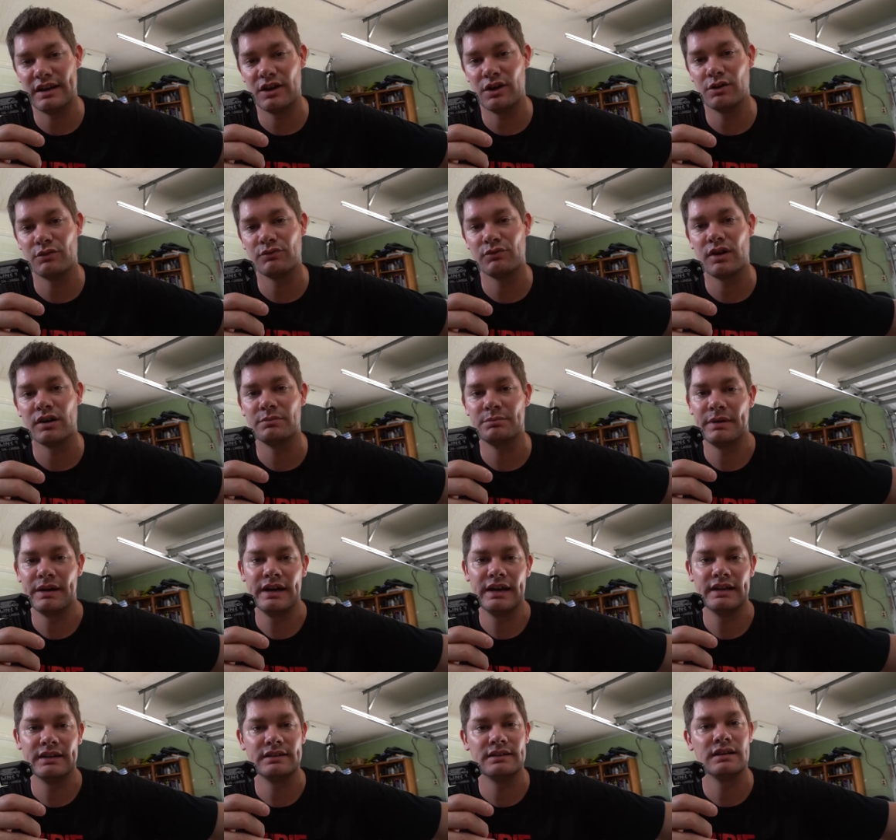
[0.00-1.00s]
narrow front
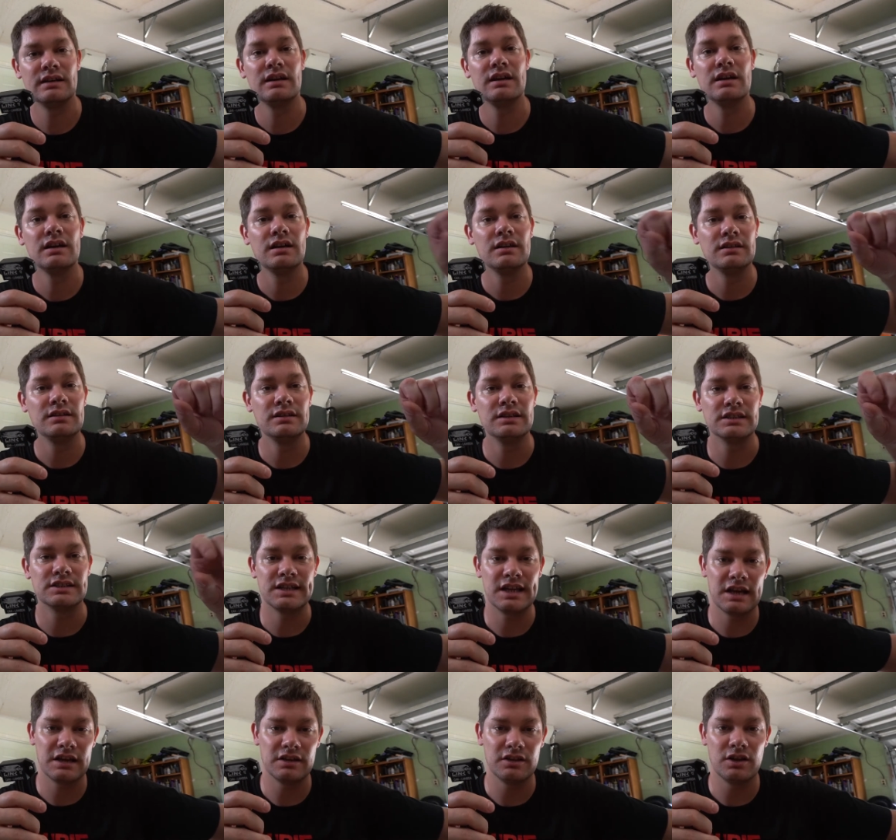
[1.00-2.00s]
band, the
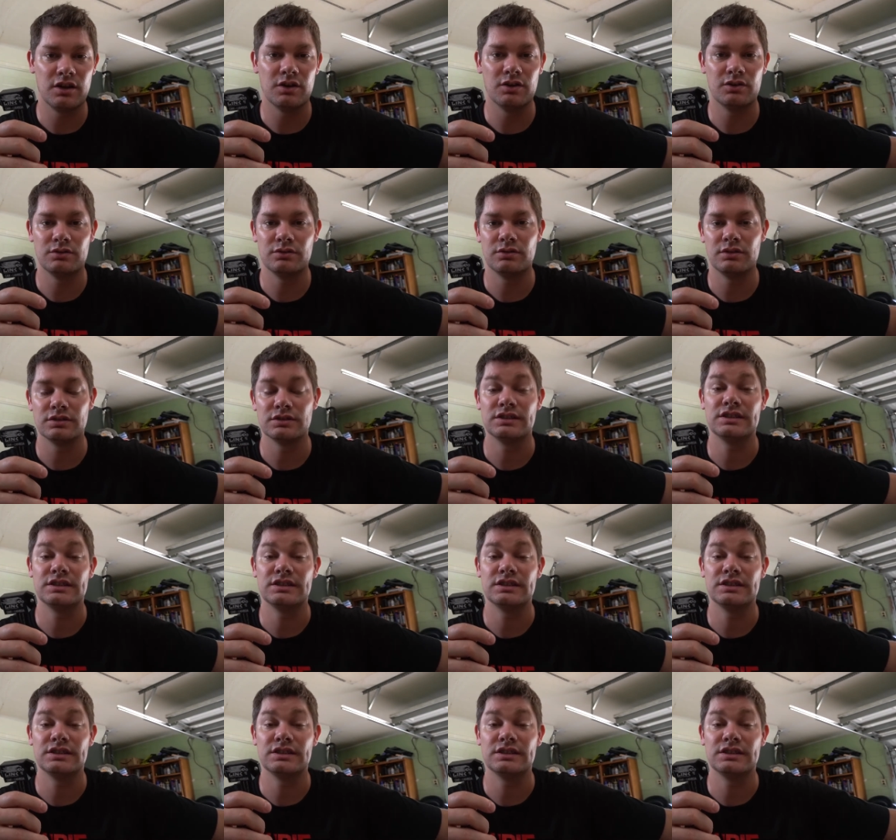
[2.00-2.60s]
standalone,